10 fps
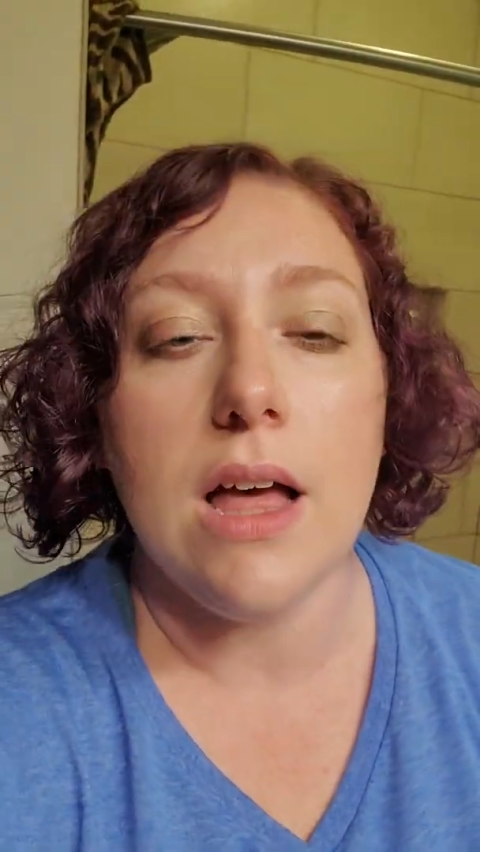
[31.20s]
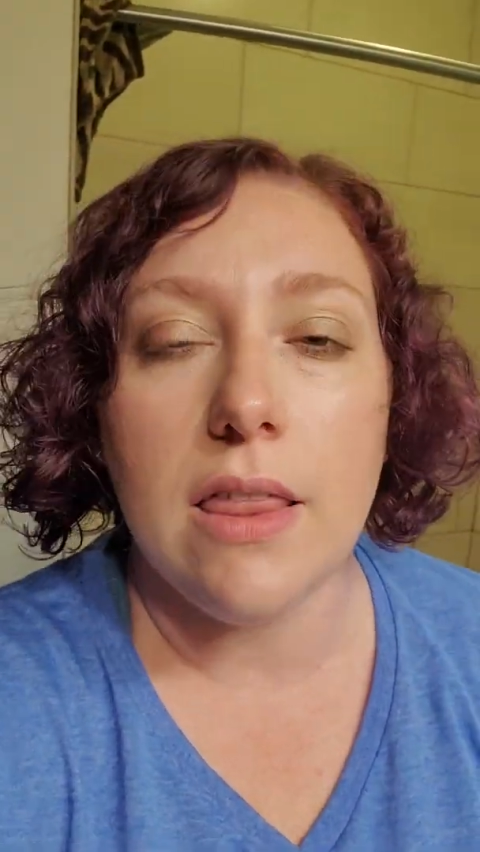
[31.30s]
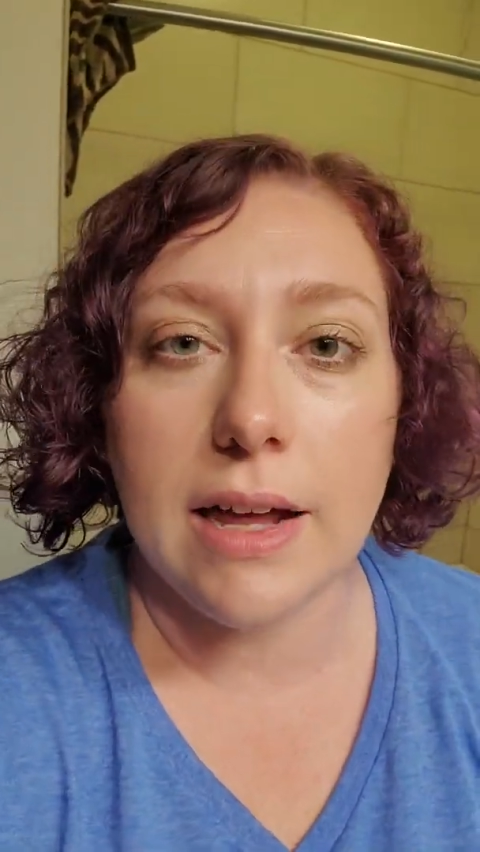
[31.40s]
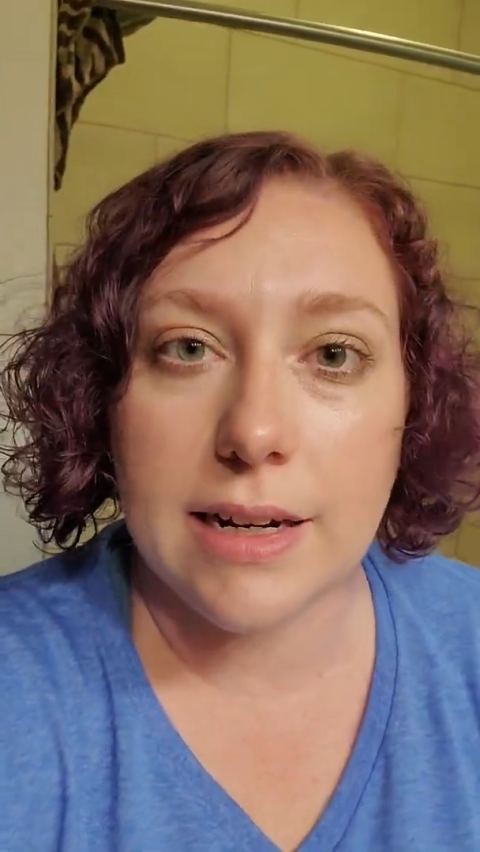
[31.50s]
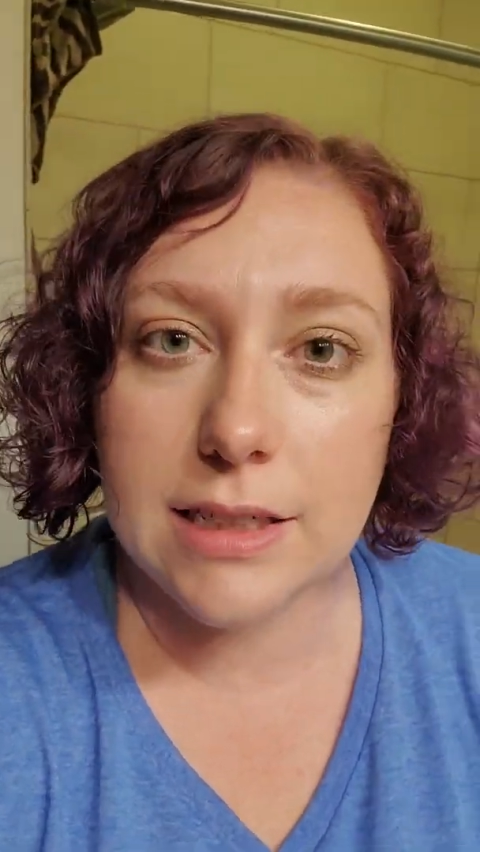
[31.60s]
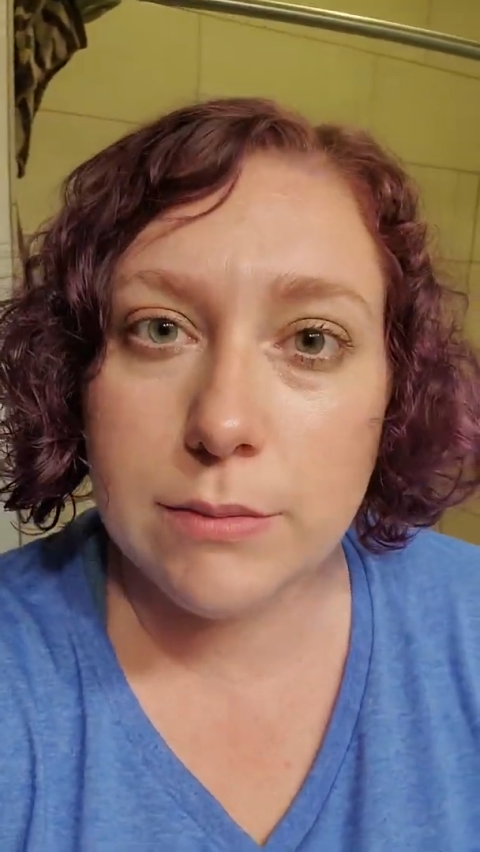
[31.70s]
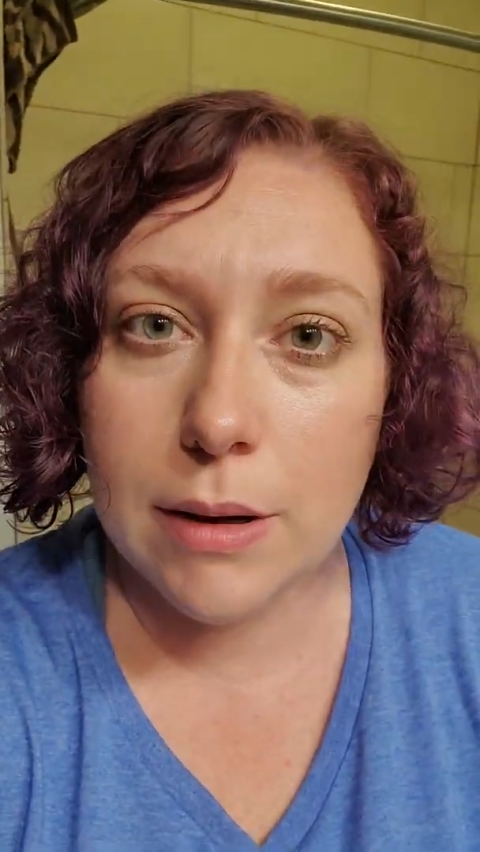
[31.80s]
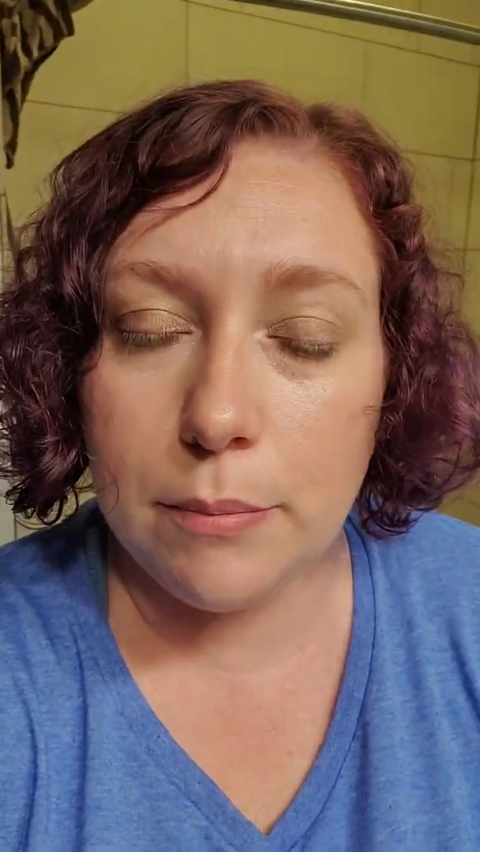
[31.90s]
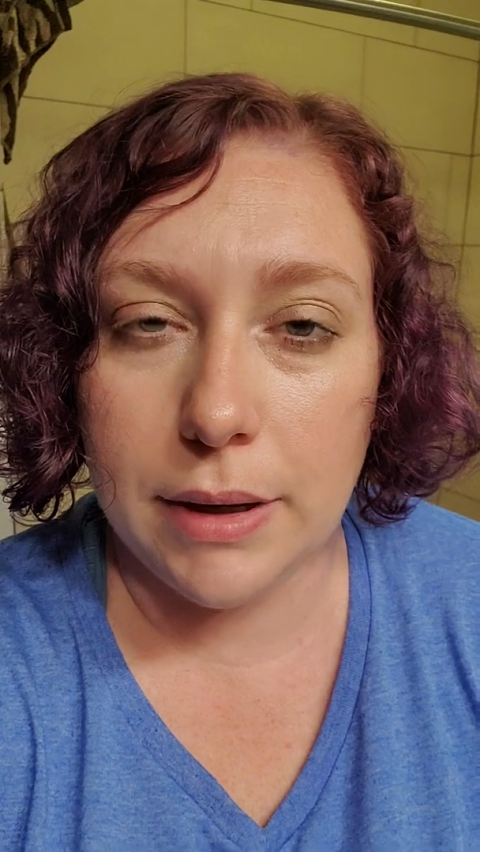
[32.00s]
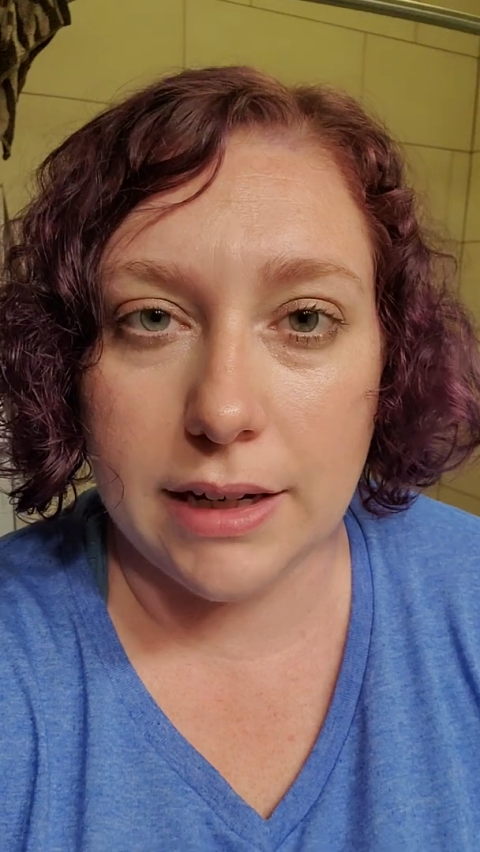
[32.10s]
That is my
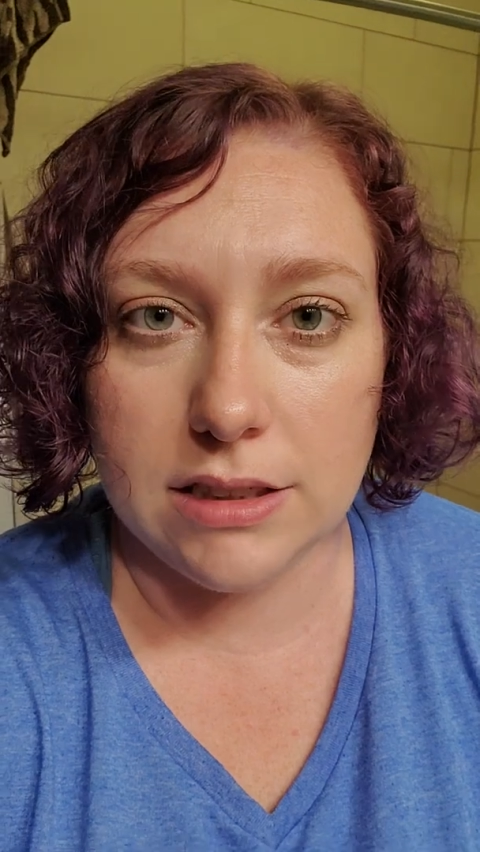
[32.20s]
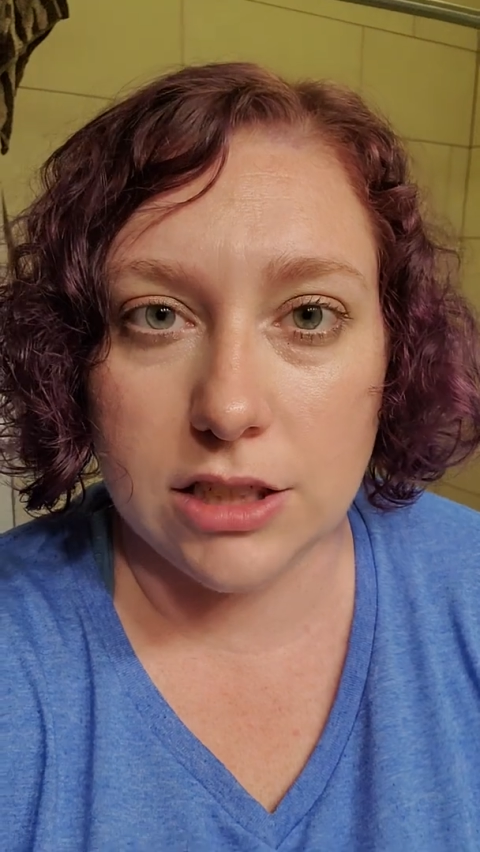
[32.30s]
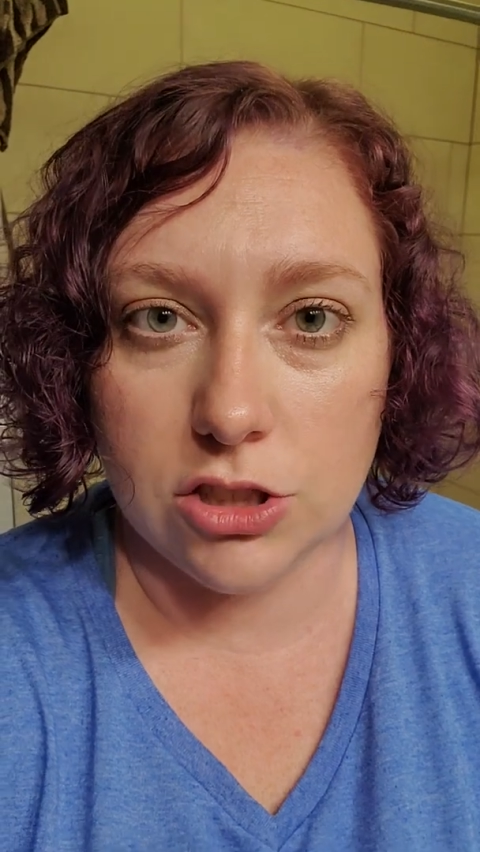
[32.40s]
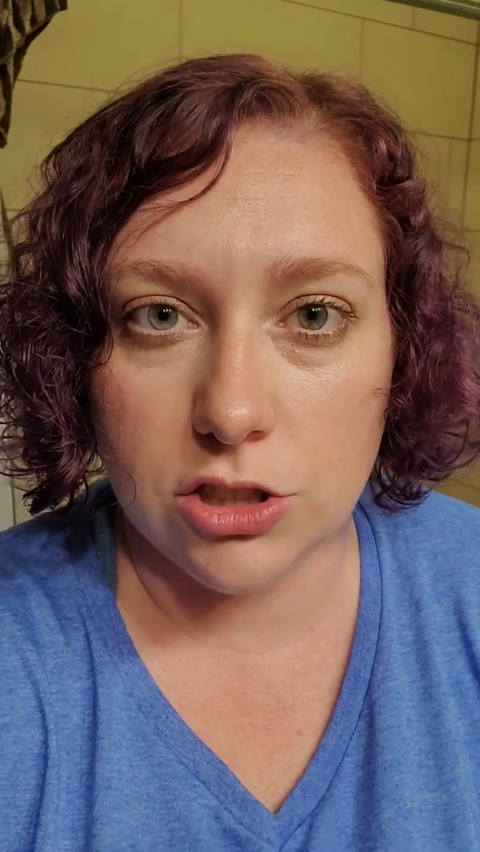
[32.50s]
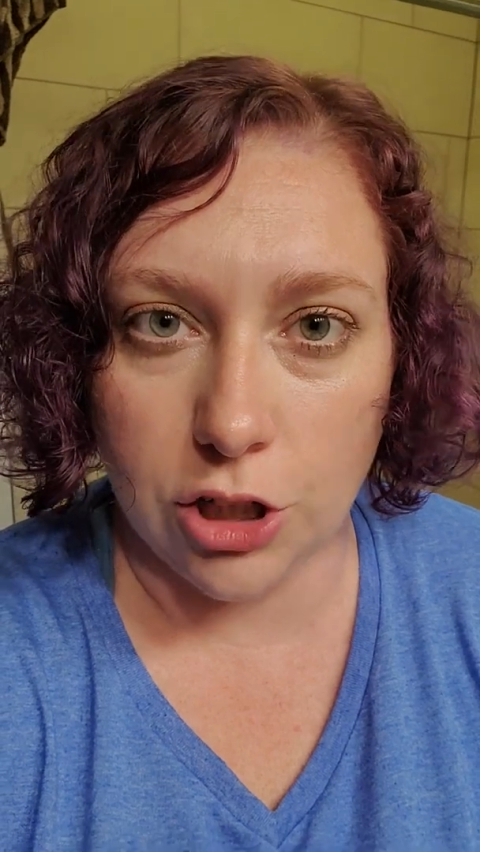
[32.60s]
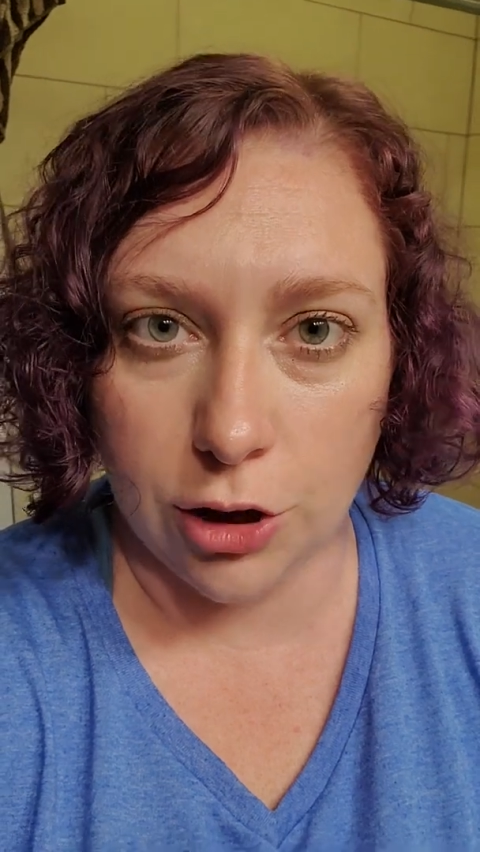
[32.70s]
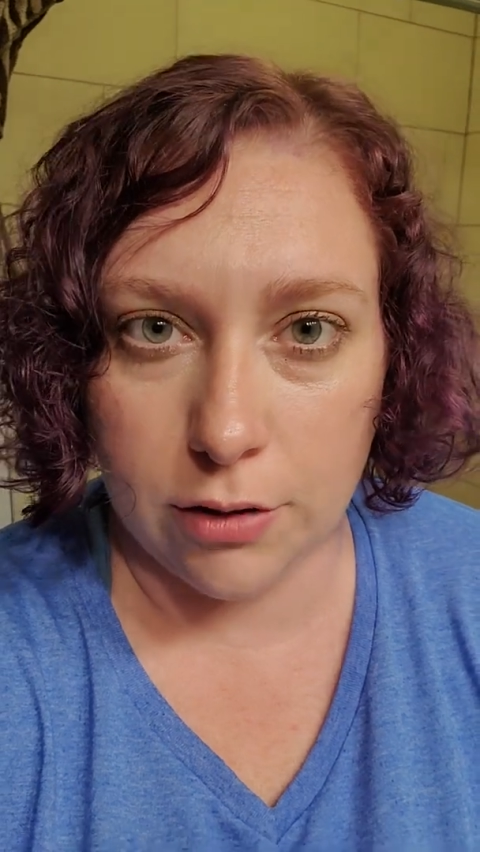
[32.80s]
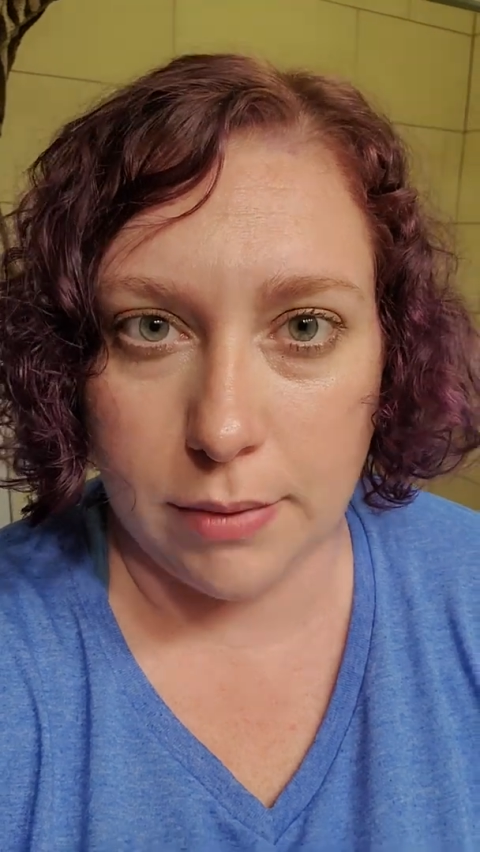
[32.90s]
biggest concern